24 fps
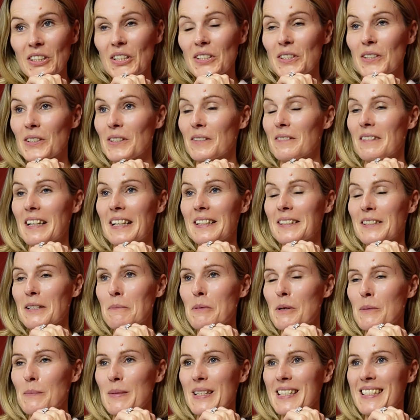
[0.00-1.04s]
Oh, right now,
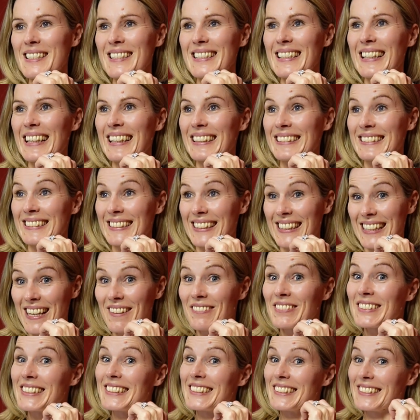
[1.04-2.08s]
permission is
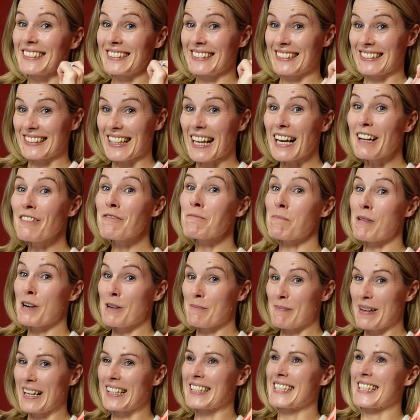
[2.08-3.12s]
giving yourself
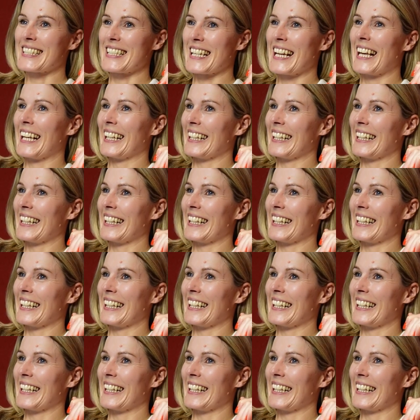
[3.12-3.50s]
permission.